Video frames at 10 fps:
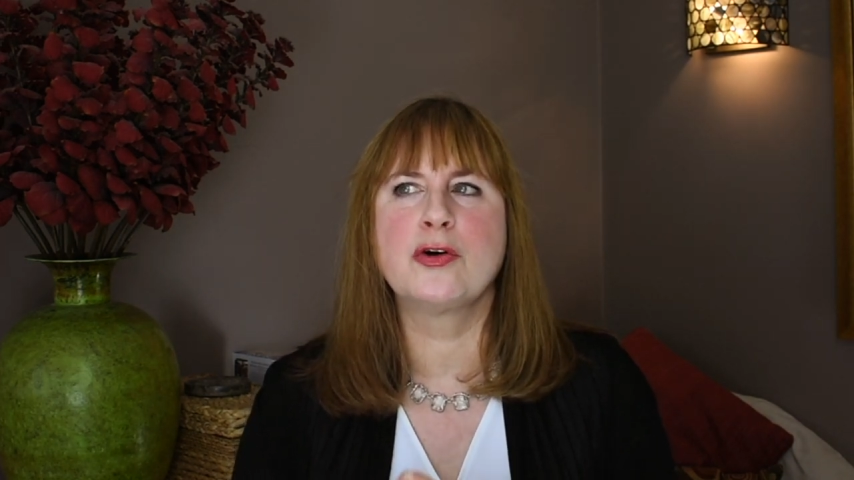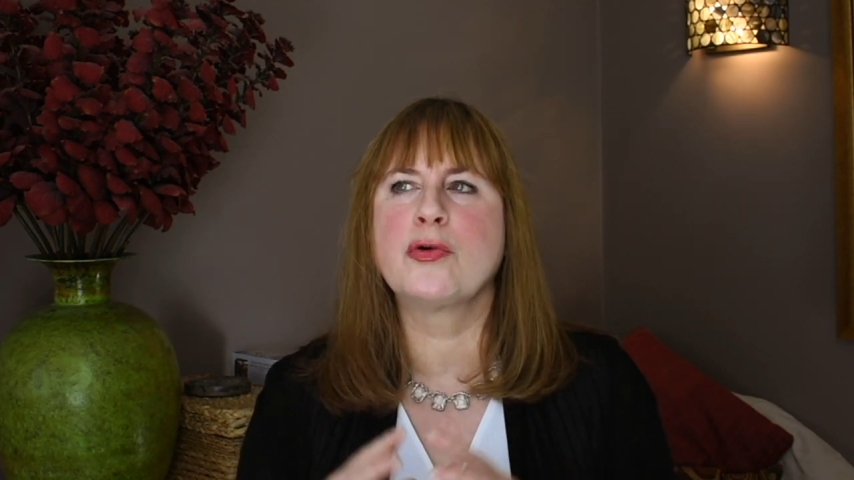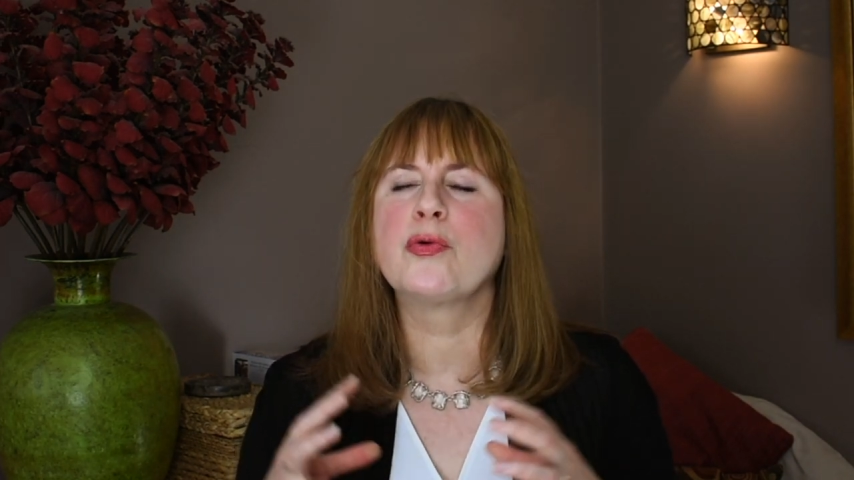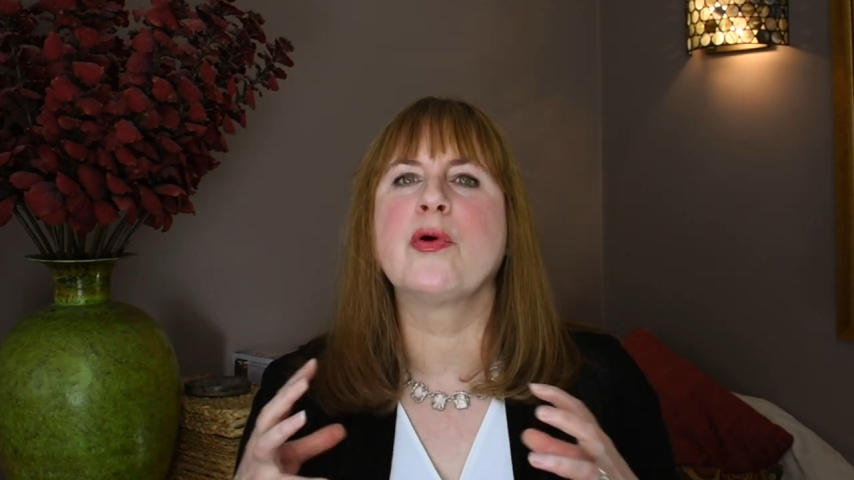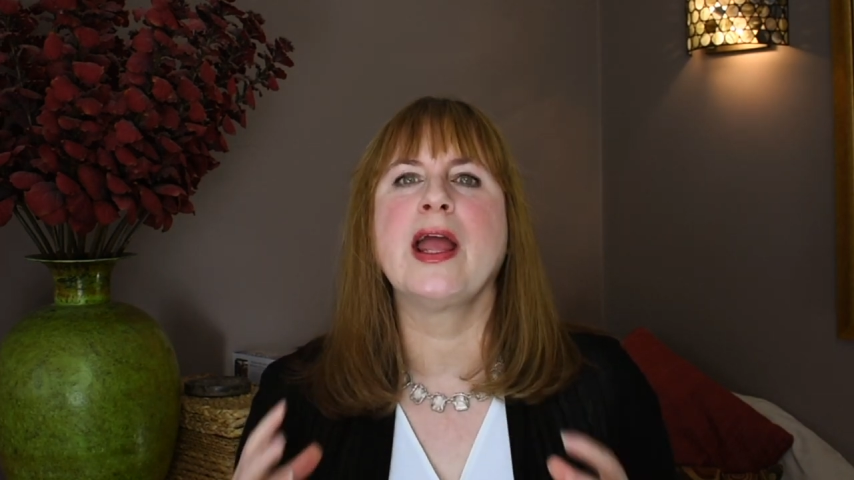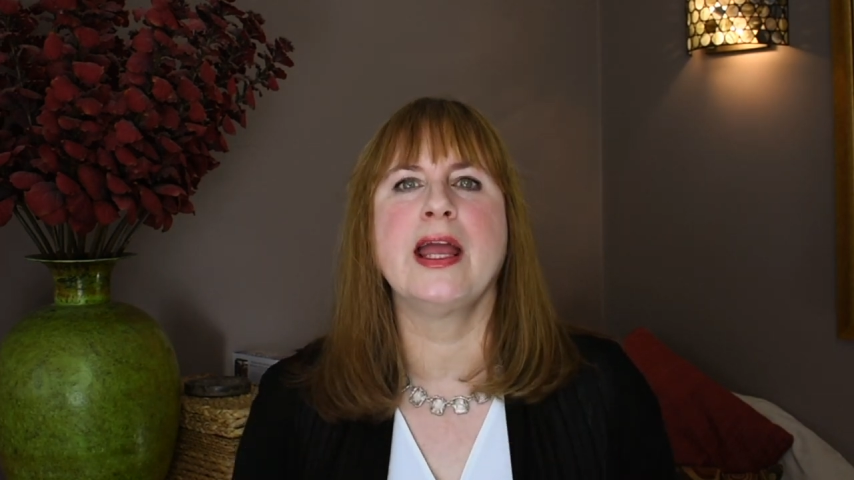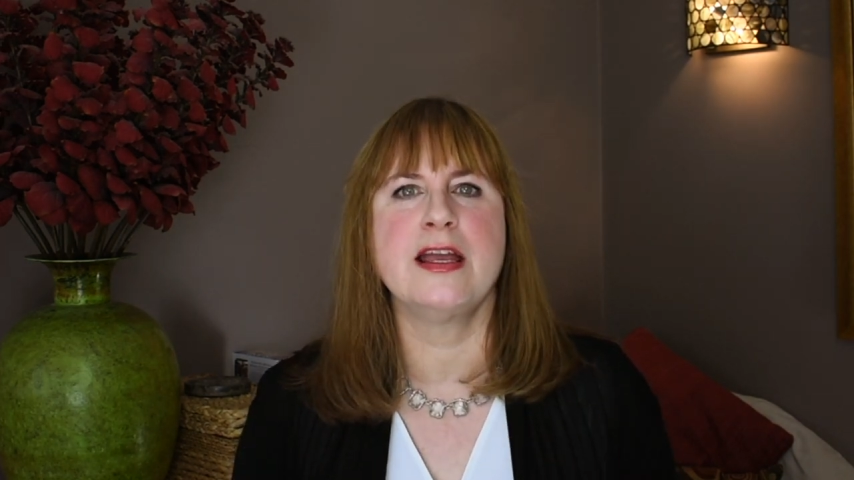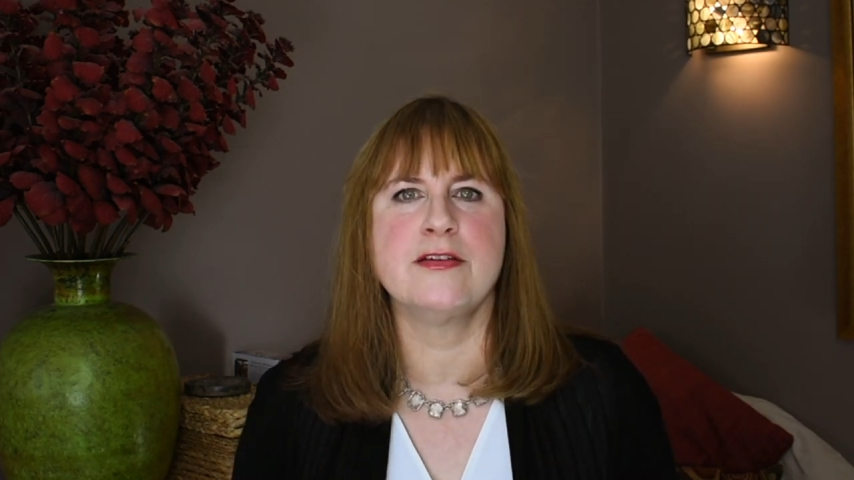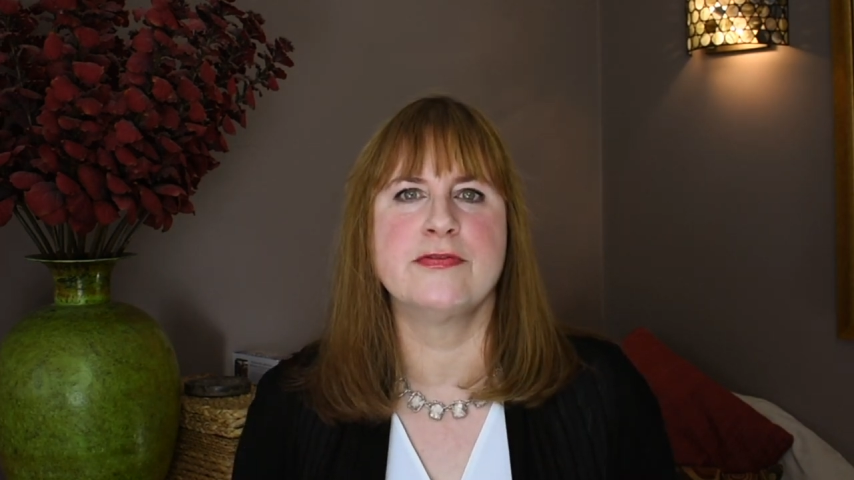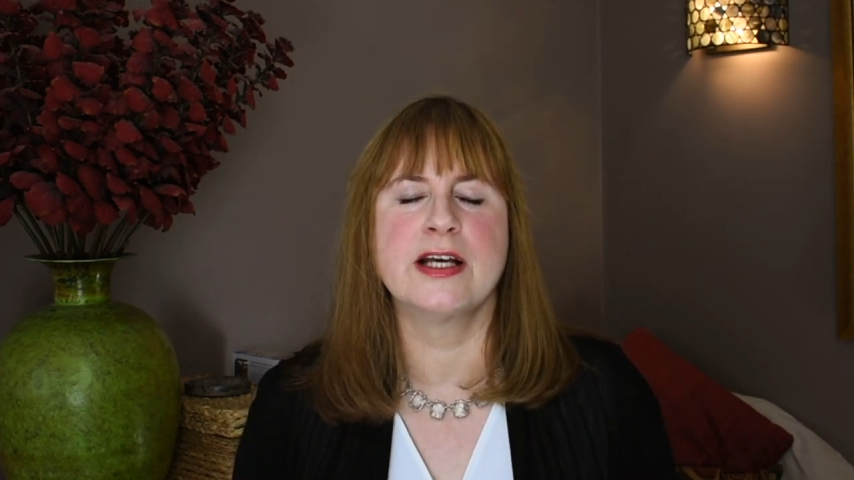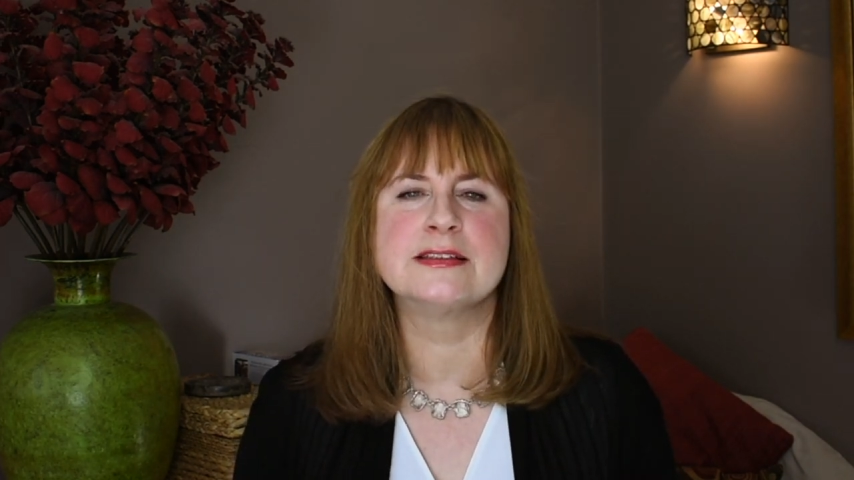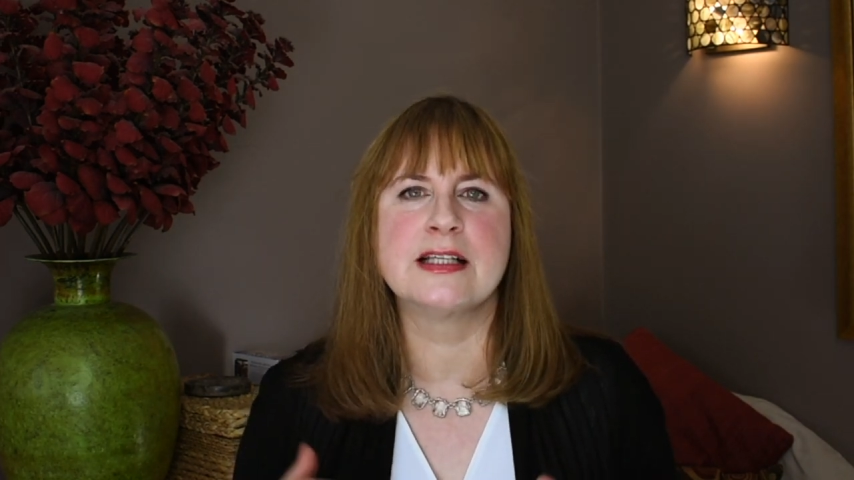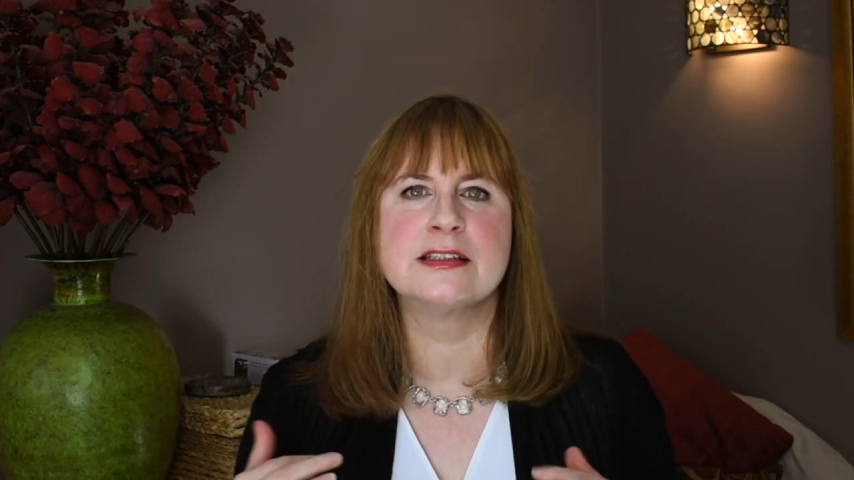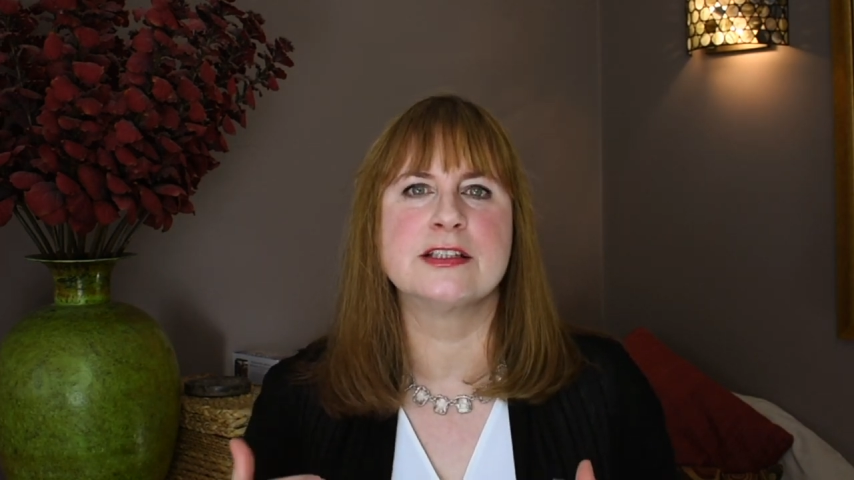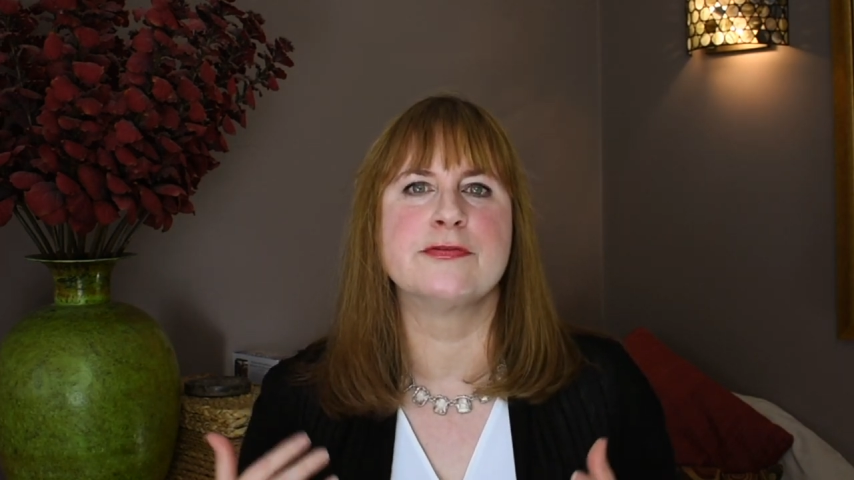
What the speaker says: crave a sense